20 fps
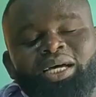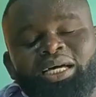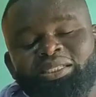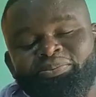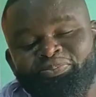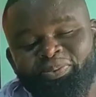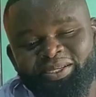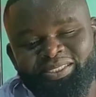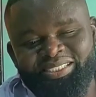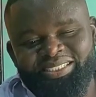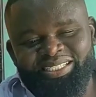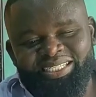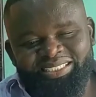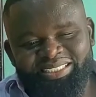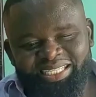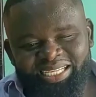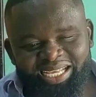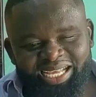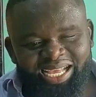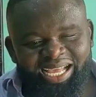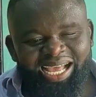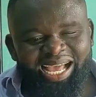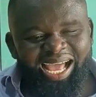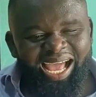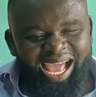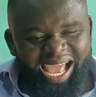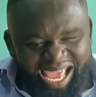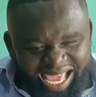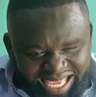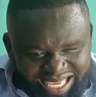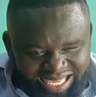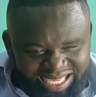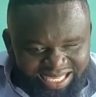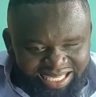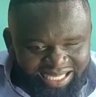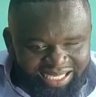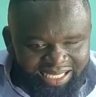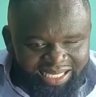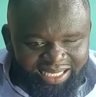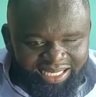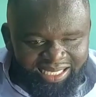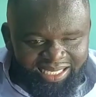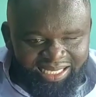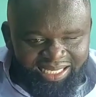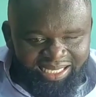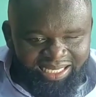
as president? Hey,